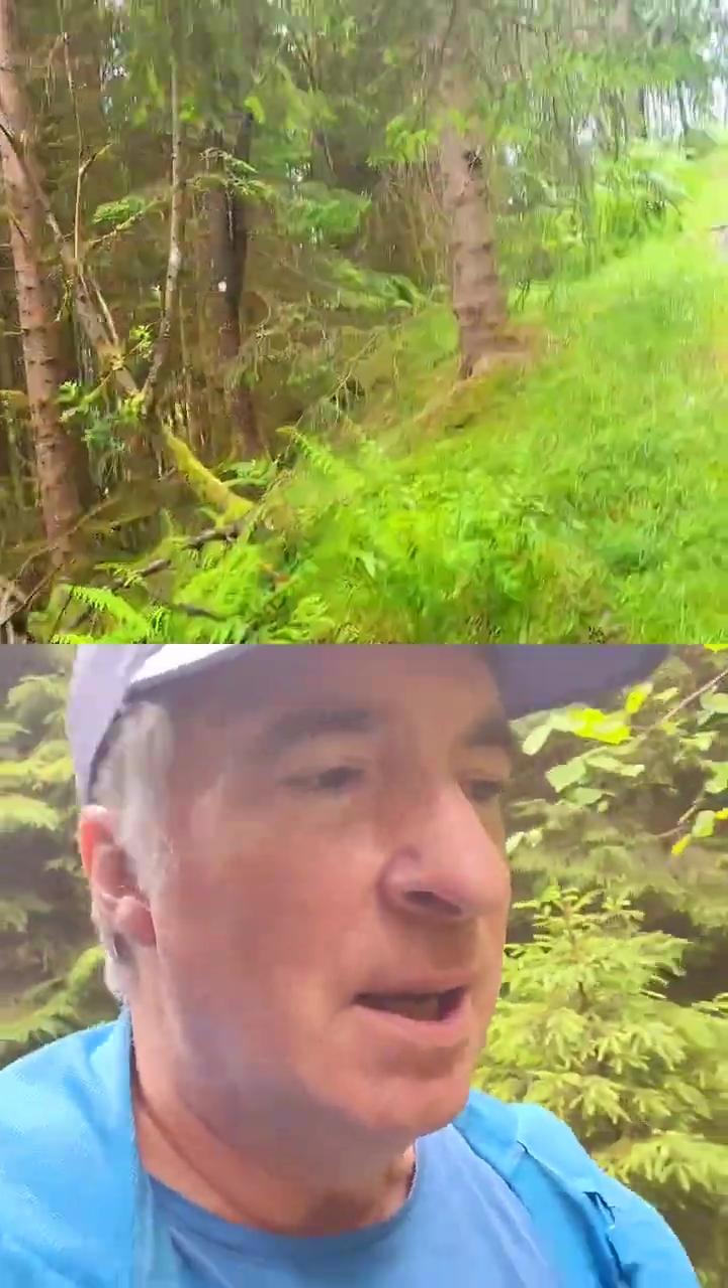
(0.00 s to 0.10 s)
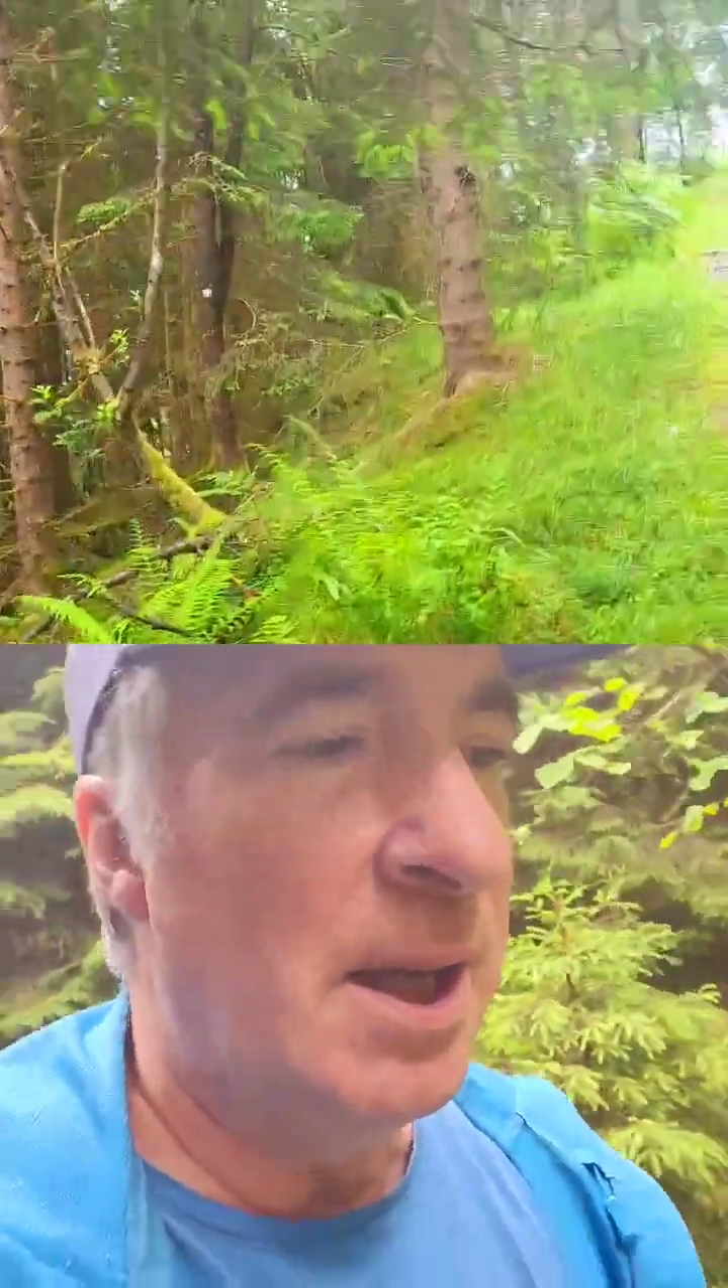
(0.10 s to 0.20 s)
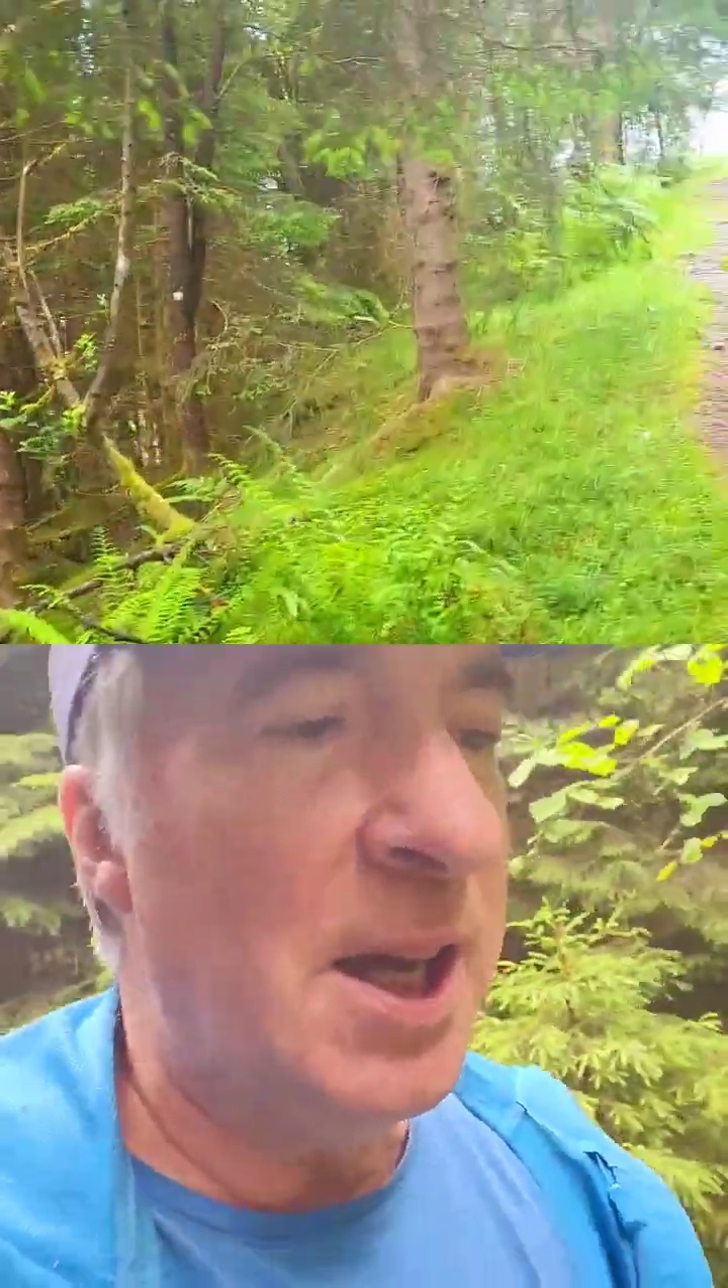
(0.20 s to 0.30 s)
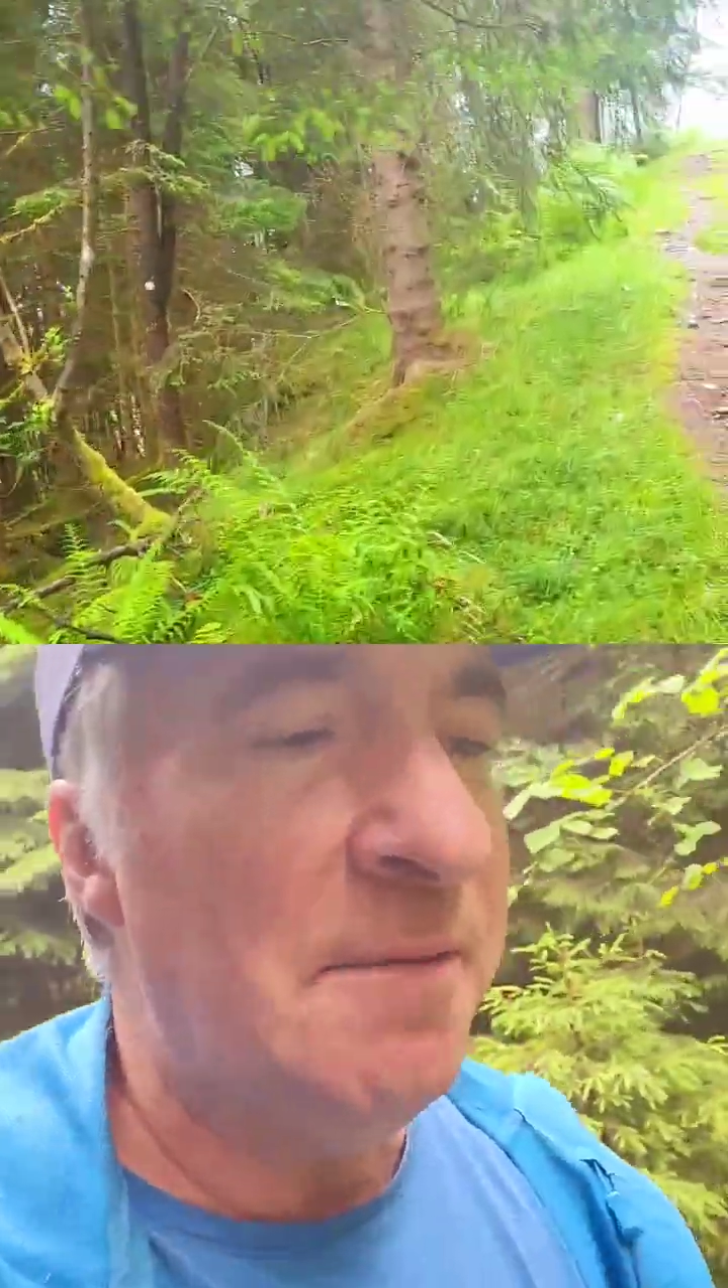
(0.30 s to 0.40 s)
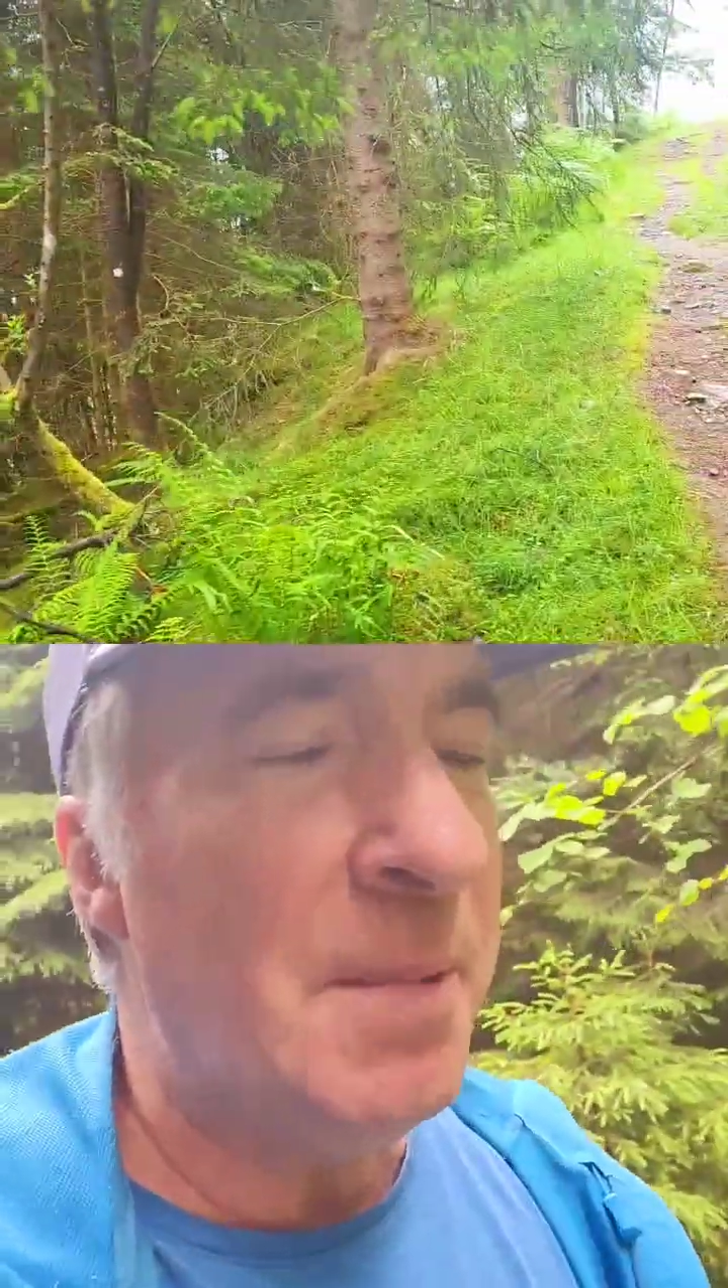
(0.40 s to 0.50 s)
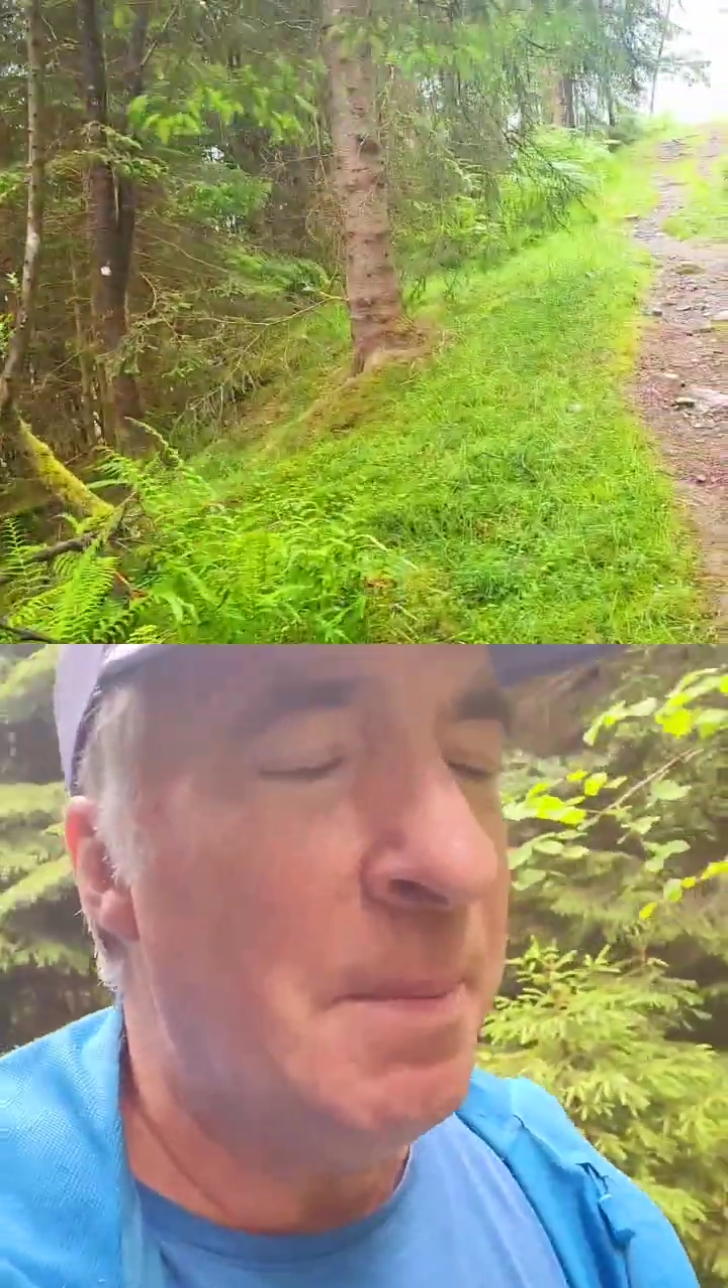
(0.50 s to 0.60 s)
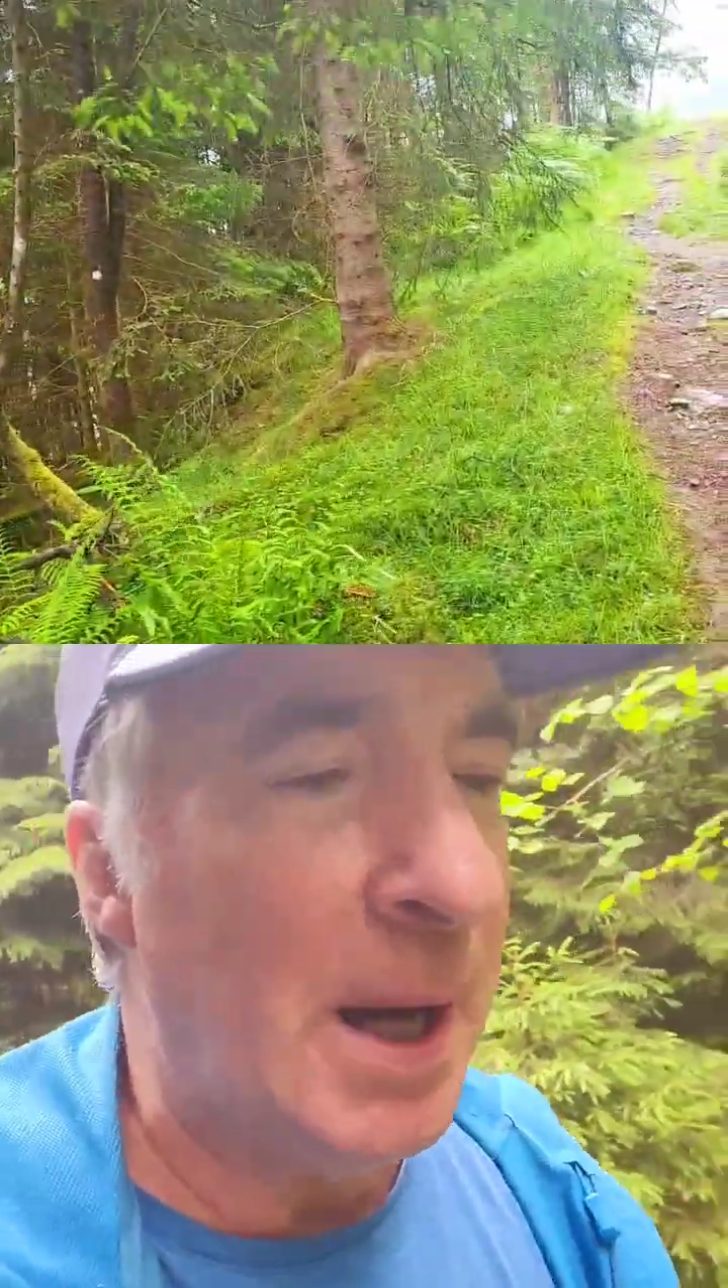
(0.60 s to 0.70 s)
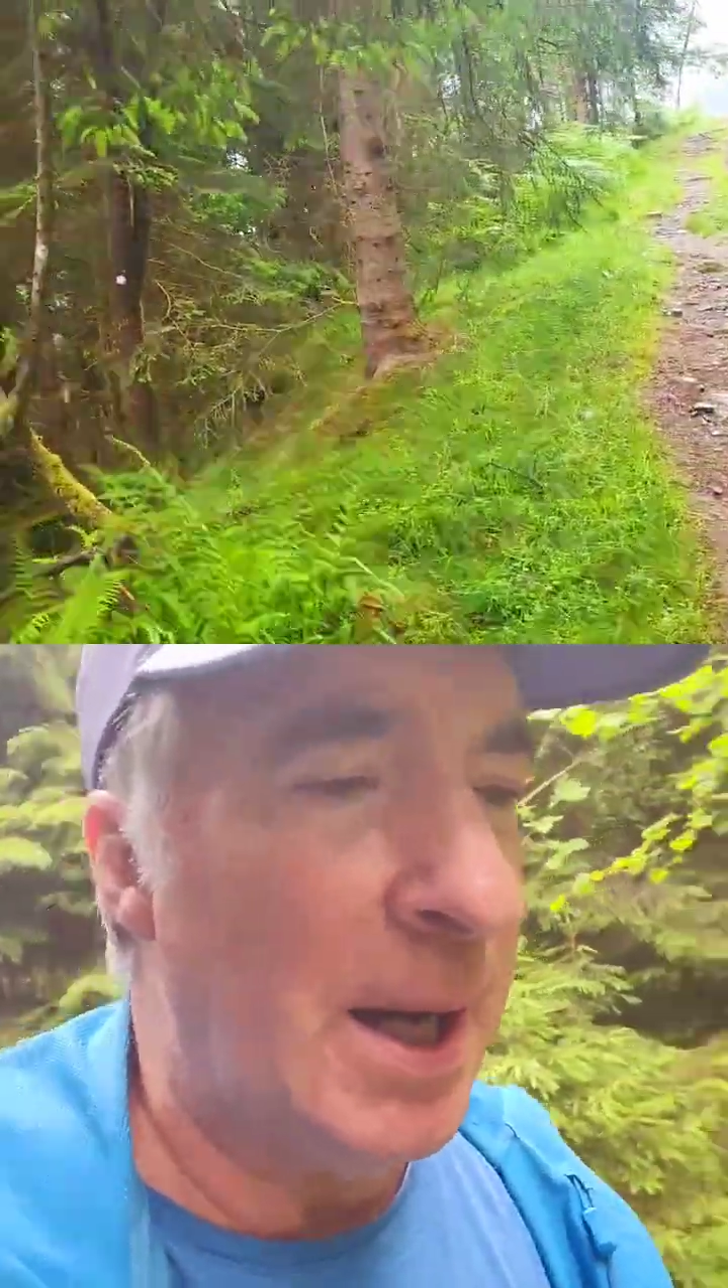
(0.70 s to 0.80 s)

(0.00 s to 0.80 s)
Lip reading: give me my